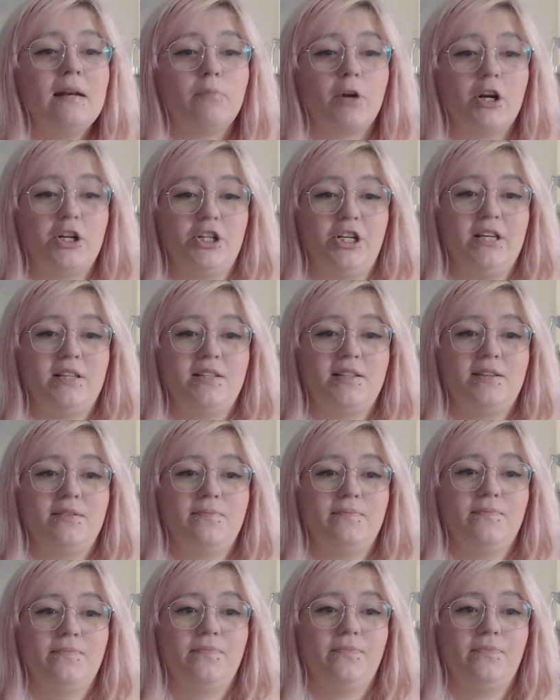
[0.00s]
Lane
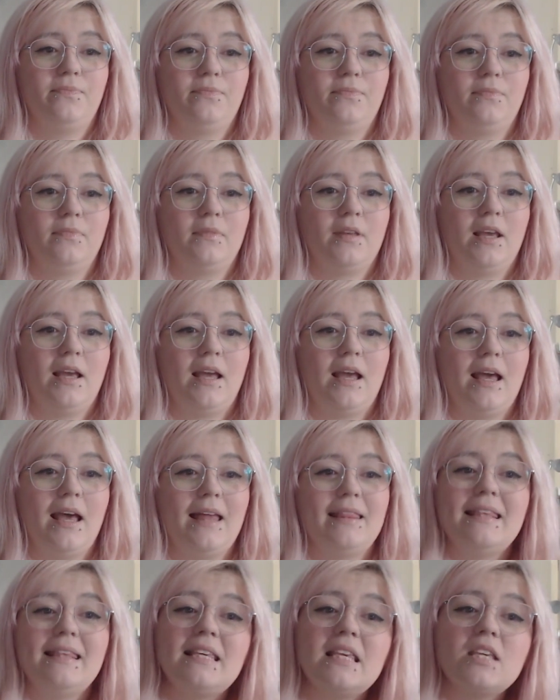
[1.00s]
brushes.
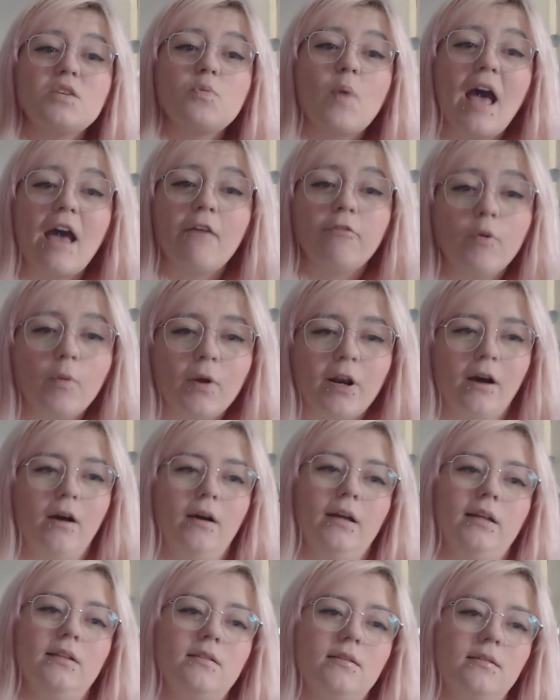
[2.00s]
This is where
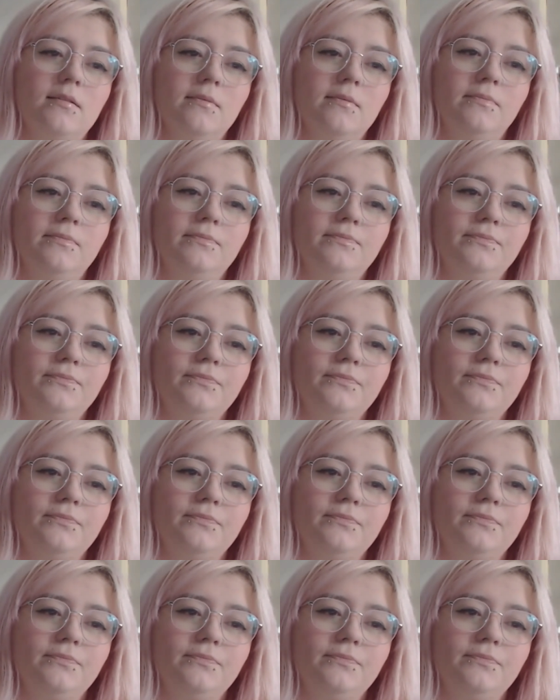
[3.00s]
everyone hides.